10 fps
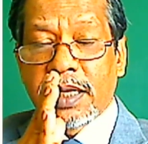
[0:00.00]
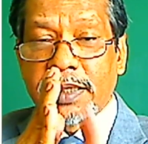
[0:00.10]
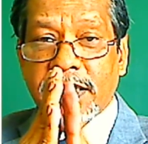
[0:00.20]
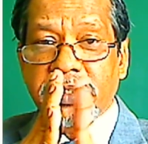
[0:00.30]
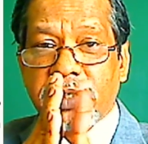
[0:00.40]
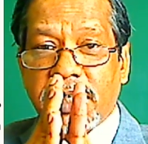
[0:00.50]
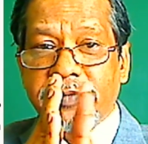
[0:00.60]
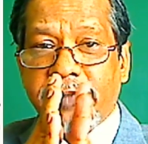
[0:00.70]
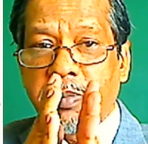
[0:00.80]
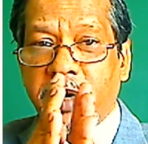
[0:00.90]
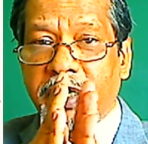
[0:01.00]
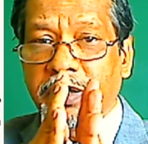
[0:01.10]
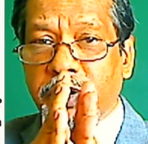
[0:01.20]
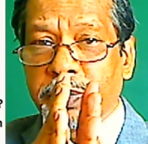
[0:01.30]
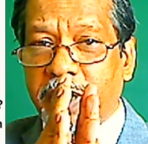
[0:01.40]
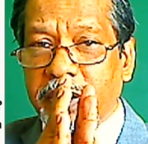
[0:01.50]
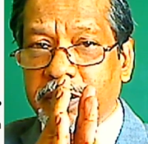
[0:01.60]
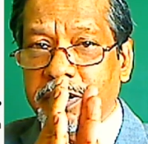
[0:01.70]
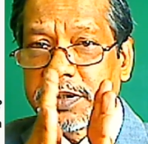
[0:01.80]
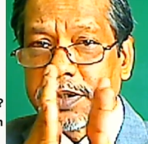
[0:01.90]
that starts vibrating. Those
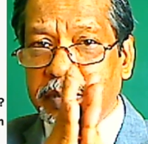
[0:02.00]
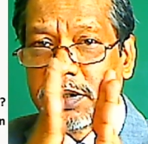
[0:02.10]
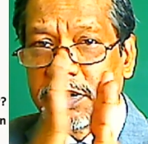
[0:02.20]
particles,